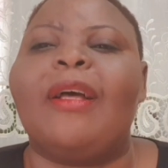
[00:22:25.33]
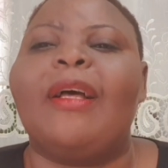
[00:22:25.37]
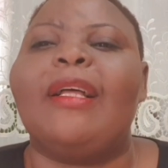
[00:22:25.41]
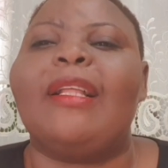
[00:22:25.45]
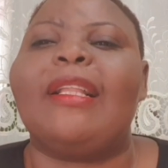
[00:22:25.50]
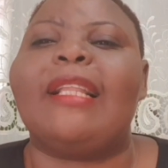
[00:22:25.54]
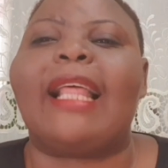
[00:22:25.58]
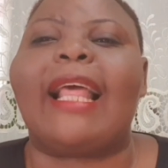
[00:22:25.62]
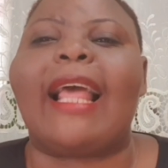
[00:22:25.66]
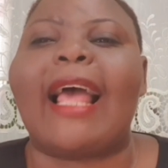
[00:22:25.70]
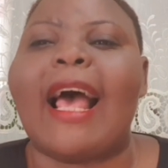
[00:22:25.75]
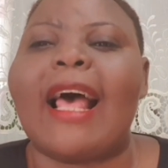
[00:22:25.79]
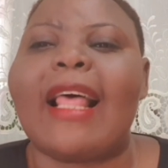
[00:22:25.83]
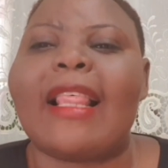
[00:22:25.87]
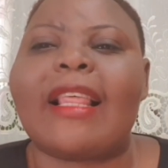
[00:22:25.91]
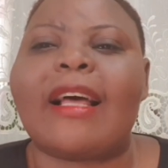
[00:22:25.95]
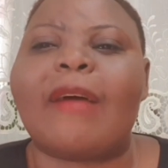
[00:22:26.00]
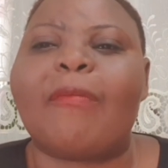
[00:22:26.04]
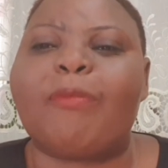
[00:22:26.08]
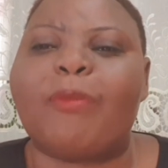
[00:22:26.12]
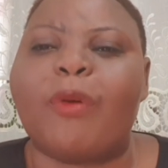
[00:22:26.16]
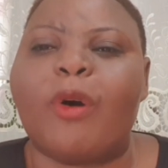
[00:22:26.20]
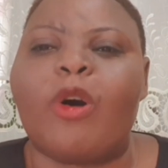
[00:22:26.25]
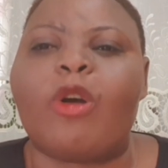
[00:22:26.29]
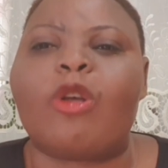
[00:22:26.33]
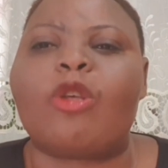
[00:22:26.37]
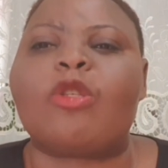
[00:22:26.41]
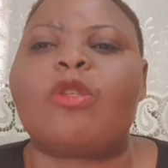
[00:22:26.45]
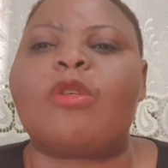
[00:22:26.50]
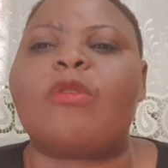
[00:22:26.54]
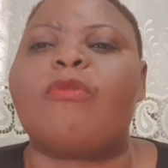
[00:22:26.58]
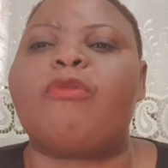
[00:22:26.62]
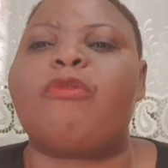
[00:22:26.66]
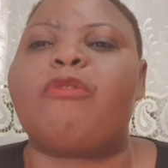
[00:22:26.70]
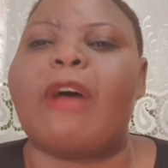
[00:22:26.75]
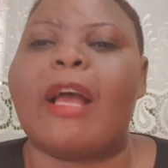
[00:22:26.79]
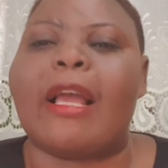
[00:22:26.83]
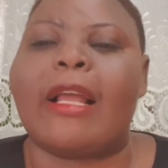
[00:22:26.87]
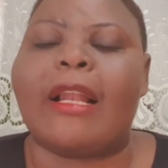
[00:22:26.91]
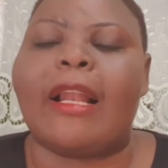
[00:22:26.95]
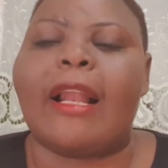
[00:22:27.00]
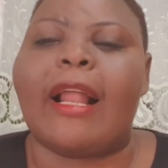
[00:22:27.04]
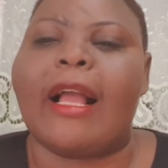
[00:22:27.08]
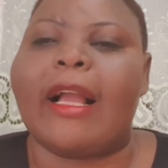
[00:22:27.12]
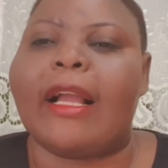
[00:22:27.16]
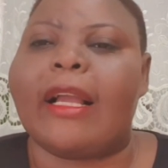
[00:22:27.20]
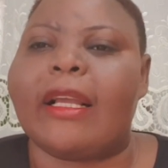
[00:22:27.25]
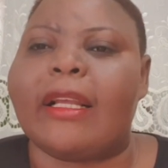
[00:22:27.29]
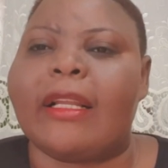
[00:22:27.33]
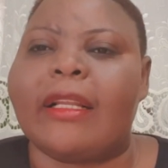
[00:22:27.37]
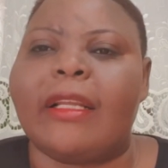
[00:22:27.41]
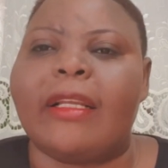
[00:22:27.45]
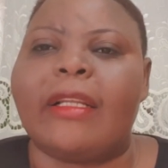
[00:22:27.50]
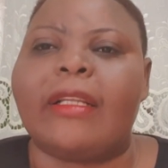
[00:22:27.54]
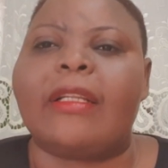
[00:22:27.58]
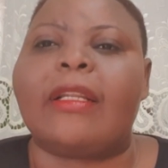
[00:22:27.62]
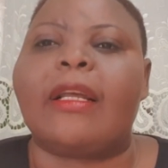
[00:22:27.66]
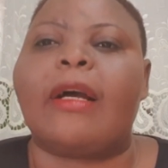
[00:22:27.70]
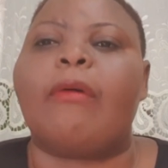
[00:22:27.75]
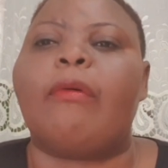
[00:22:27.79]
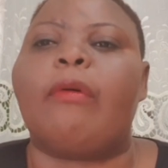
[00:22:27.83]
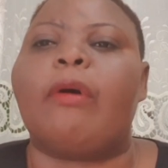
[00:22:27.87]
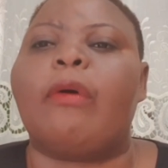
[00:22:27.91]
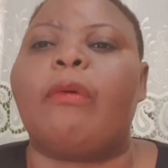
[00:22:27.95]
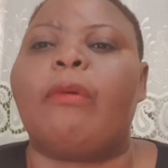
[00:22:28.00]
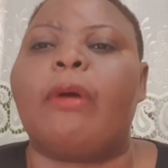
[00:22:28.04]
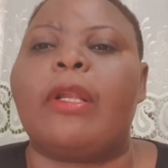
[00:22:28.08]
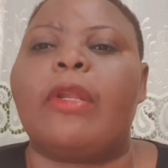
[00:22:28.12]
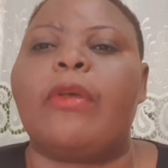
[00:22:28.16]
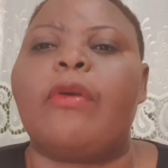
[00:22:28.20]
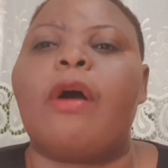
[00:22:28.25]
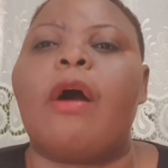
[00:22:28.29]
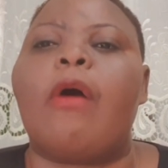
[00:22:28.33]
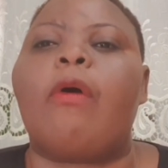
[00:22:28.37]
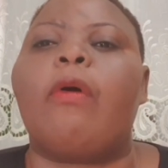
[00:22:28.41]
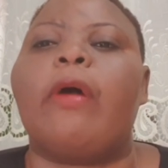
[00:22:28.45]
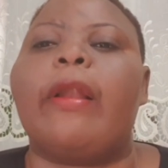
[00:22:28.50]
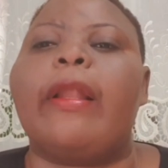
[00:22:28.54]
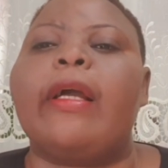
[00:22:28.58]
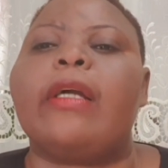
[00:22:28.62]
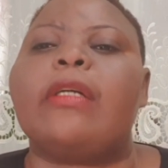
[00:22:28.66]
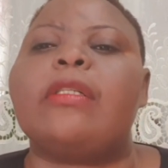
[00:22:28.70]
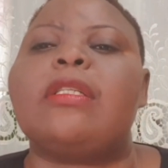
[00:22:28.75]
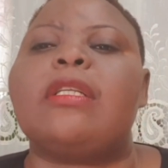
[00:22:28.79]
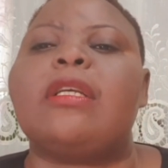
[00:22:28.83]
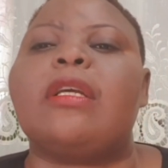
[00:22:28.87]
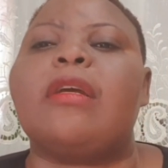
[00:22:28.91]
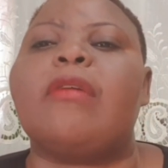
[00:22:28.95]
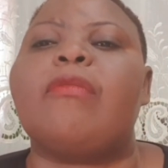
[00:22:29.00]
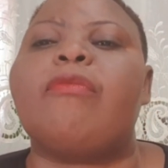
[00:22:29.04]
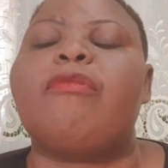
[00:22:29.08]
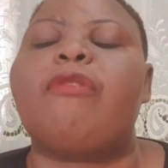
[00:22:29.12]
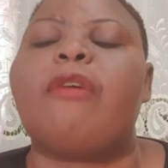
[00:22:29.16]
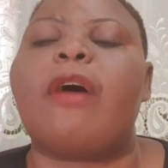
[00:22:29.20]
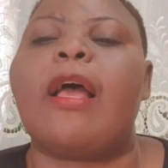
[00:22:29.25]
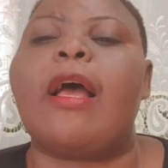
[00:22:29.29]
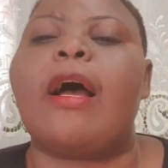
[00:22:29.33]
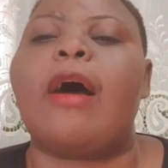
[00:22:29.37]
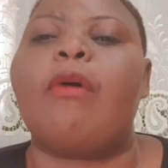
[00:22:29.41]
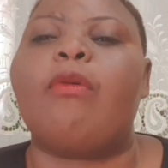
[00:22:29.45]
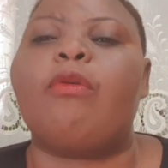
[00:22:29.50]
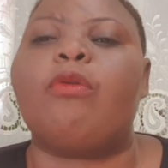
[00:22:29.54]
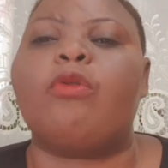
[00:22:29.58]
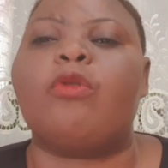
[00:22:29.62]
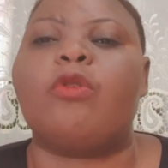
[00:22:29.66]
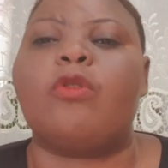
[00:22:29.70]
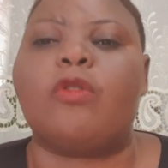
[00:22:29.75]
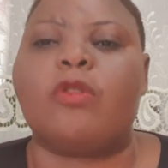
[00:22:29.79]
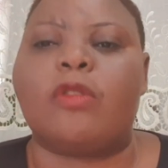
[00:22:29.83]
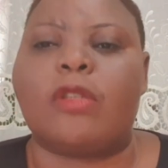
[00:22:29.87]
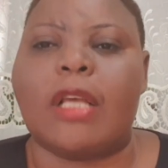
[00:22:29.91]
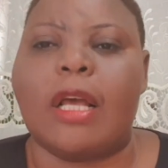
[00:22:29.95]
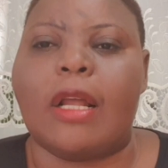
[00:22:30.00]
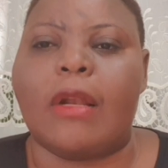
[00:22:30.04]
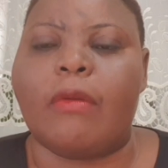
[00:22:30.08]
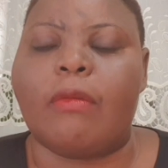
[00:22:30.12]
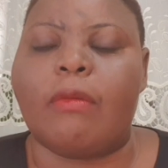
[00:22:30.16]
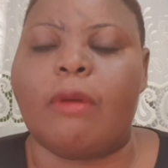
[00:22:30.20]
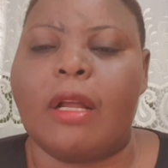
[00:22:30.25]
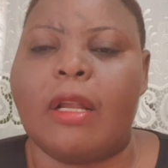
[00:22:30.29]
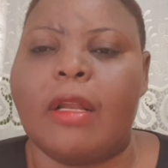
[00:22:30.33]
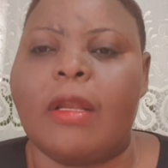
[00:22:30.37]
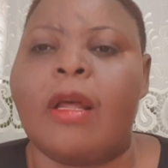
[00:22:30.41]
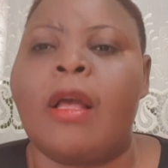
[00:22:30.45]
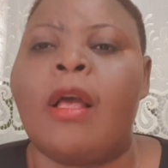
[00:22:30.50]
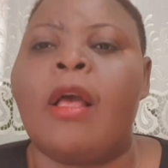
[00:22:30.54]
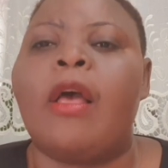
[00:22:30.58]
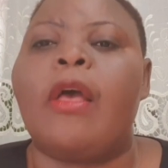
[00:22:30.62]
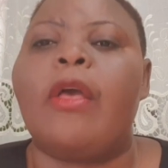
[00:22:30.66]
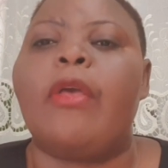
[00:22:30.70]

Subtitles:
the other boys you find, like when you are collecting firewoods and when